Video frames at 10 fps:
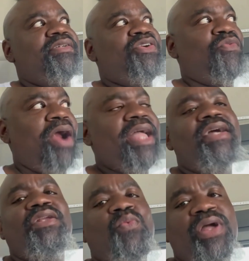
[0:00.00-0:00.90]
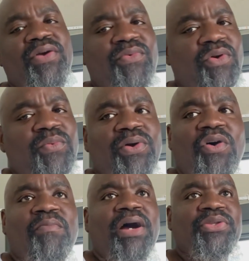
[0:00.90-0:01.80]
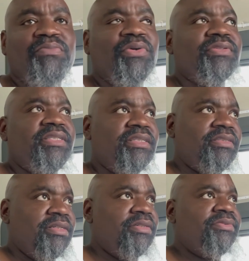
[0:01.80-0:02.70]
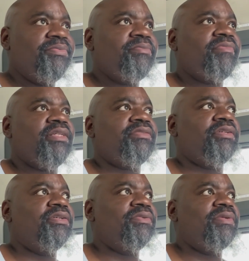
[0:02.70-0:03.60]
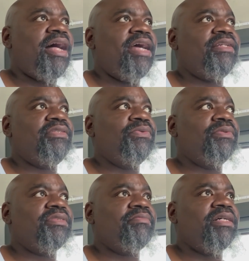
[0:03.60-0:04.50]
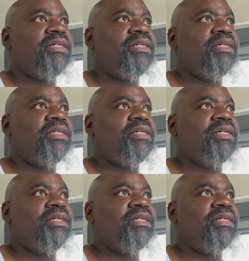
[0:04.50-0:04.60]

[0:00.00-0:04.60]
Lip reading: right in the way of where all my U-bolts needed to go. So I had to do some